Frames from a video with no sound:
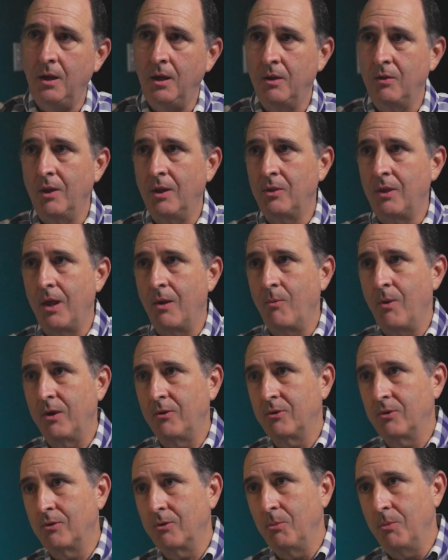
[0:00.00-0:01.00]
and then they
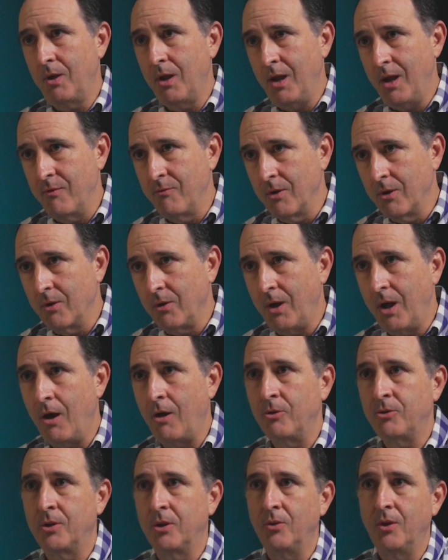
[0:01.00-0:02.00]
went to behavioral
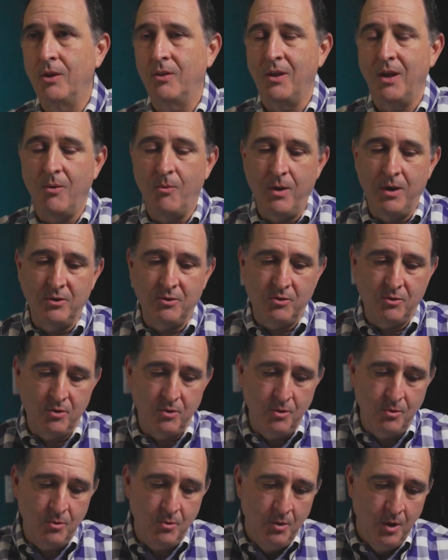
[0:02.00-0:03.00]
health, and then they went
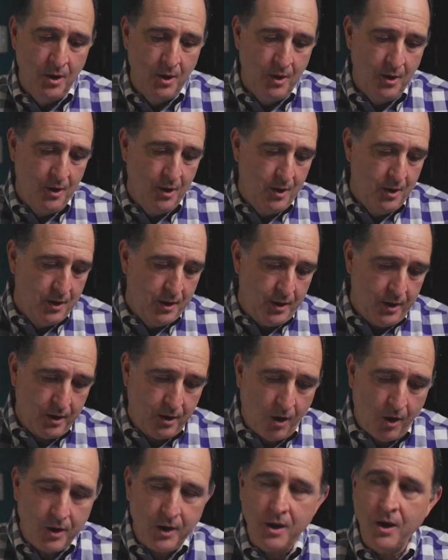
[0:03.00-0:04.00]
to a
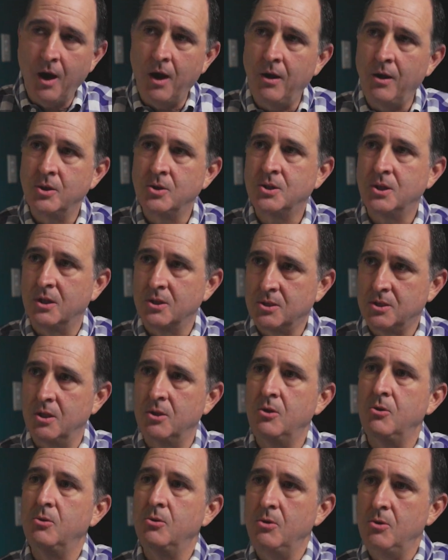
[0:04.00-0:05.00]
cardiologist,
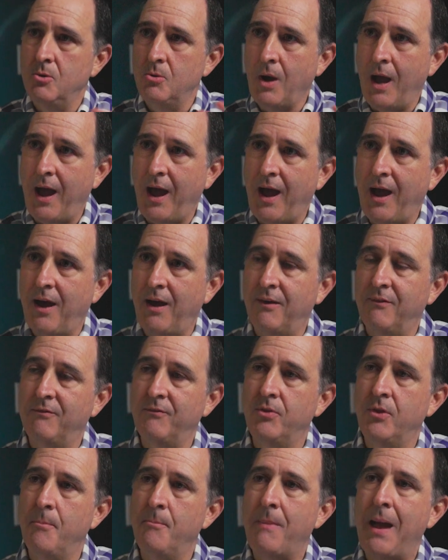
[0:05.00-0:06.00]
and you
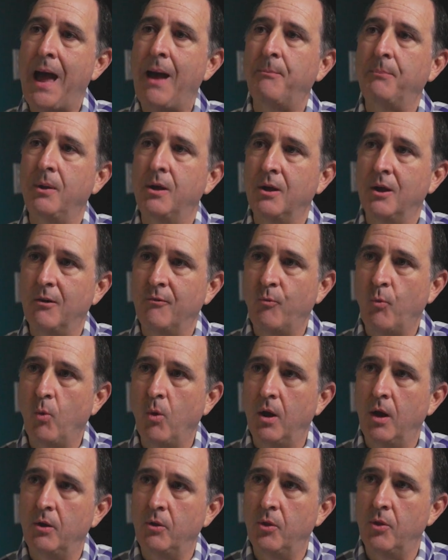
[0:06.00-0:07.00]
have the mapping of
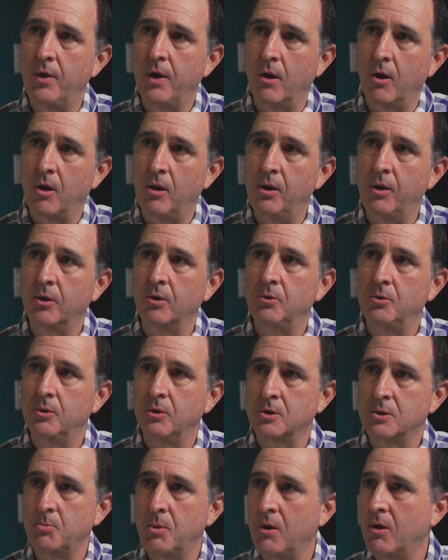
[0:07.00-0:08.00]
what their clinical
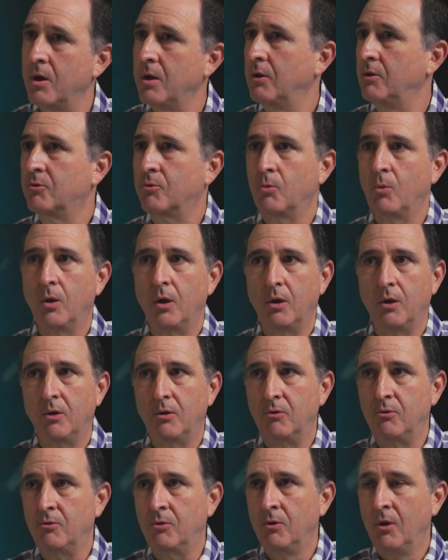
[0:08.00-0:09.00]
experience
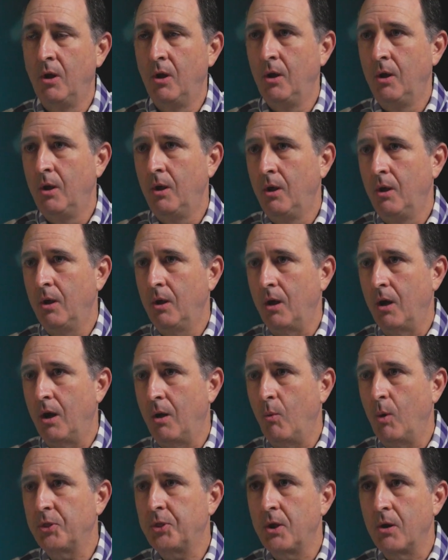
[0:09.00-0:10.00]
was,
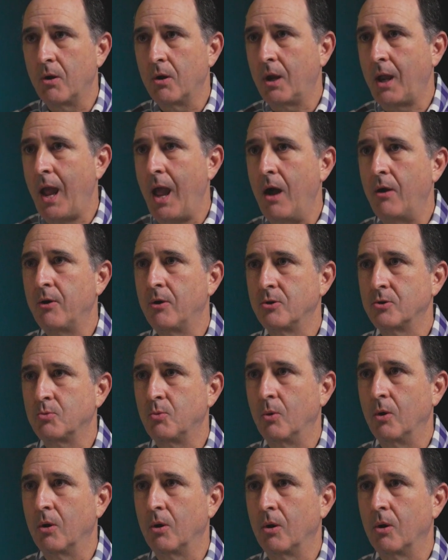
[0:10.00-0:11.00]
what their encounters
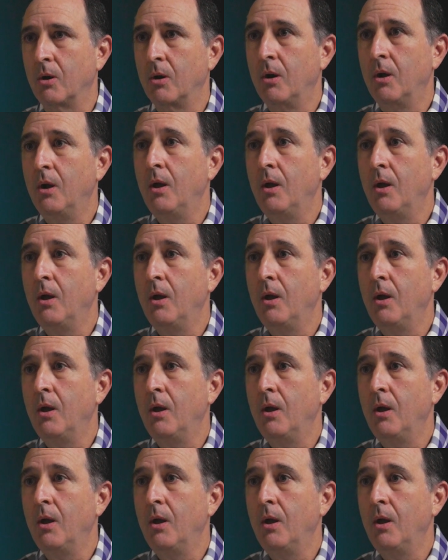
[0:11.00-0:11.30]
were,